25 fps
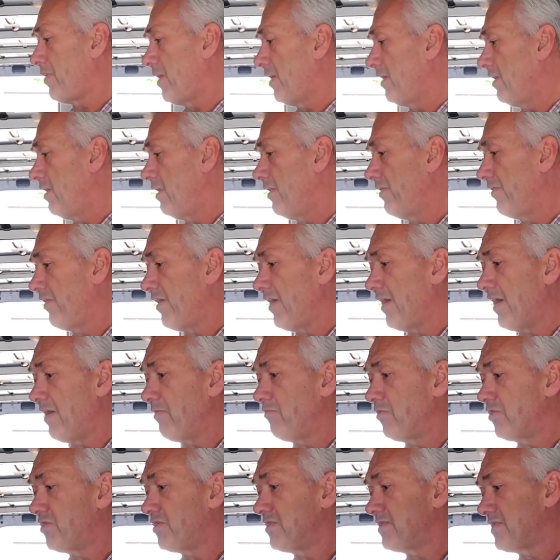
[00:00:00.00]
panel
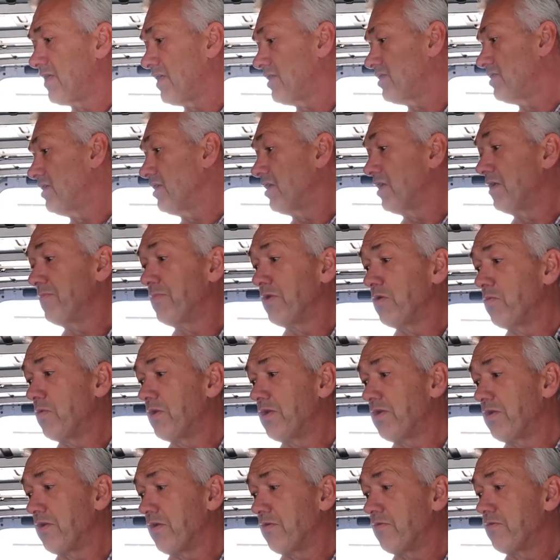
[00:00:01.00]
there, which is actually going to be a
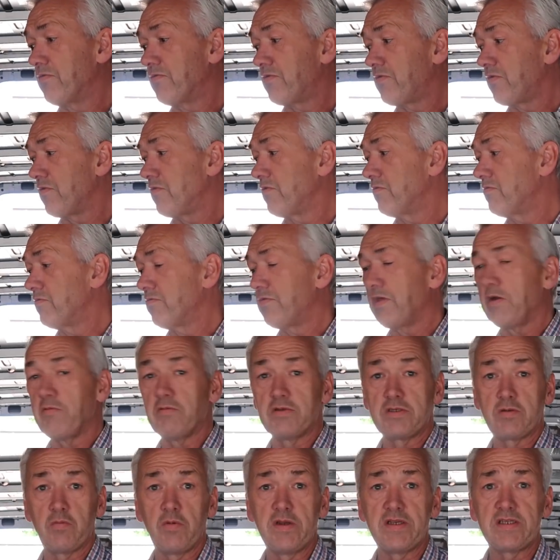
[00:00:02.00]
window, so that
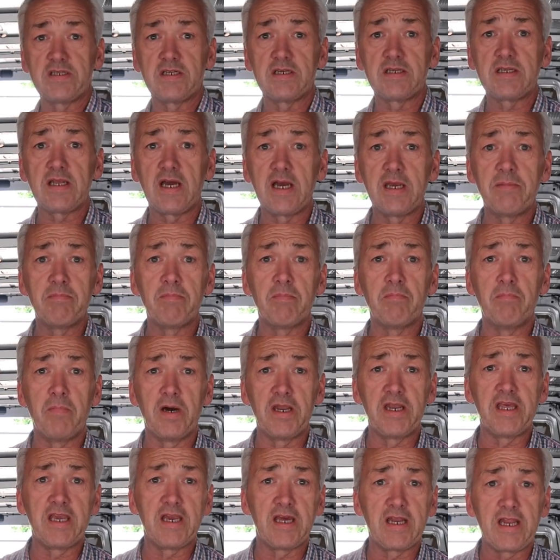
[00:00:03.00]
was a waste of time,
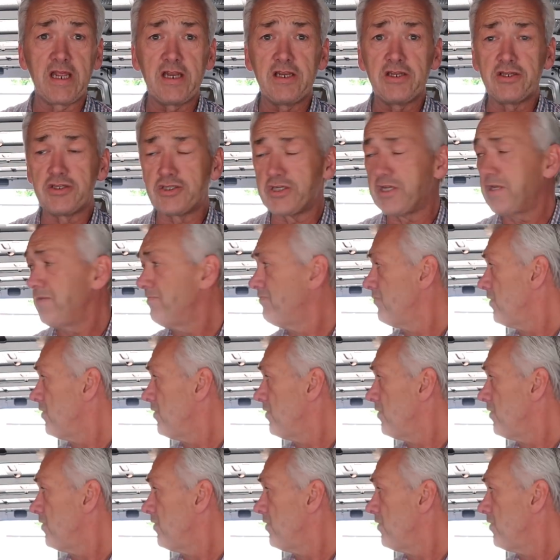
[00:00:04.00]
money and energy.